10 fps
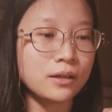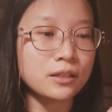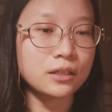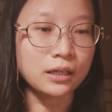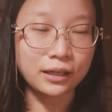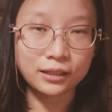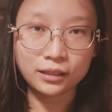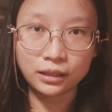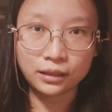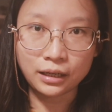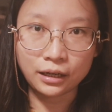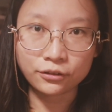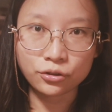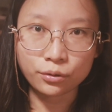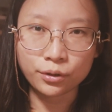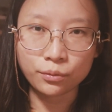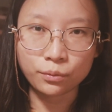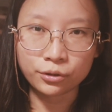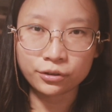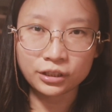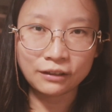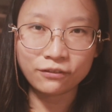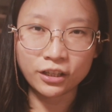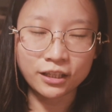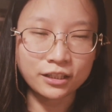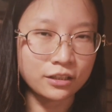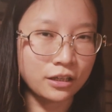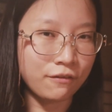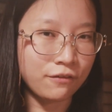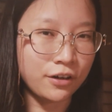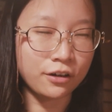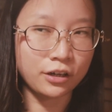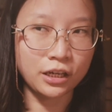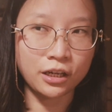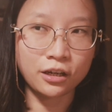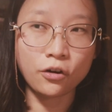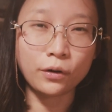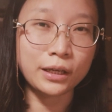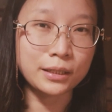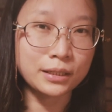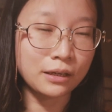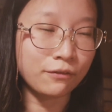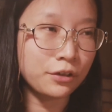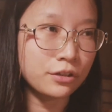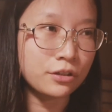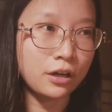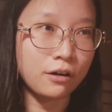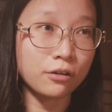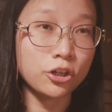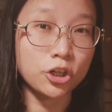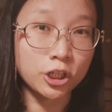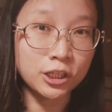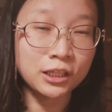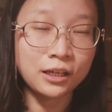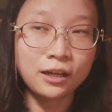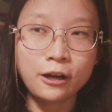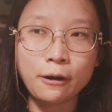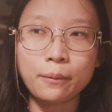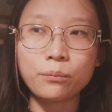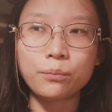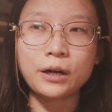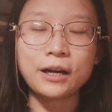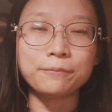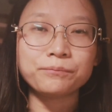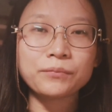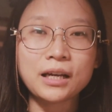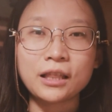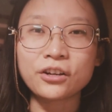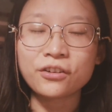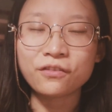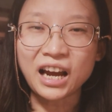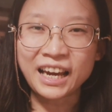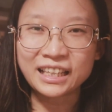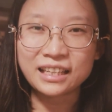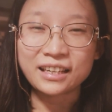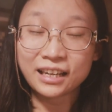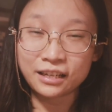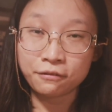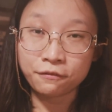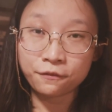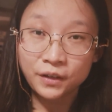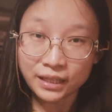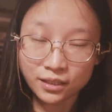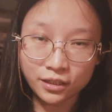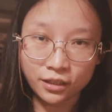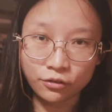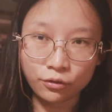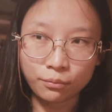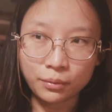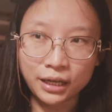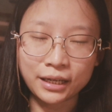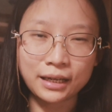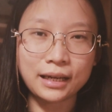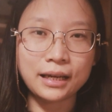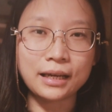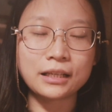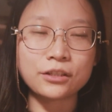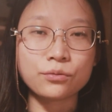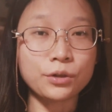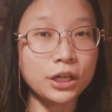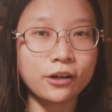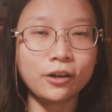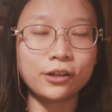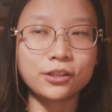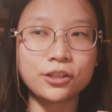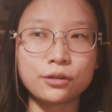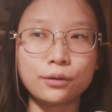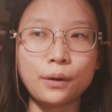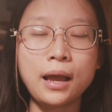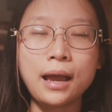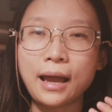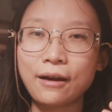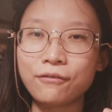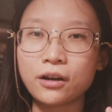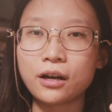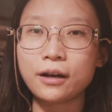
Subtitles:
stuck in a story world. Even it's not very cohesive, it's not good, but a lot of idea kind of fixed in your mind. It's really hard to have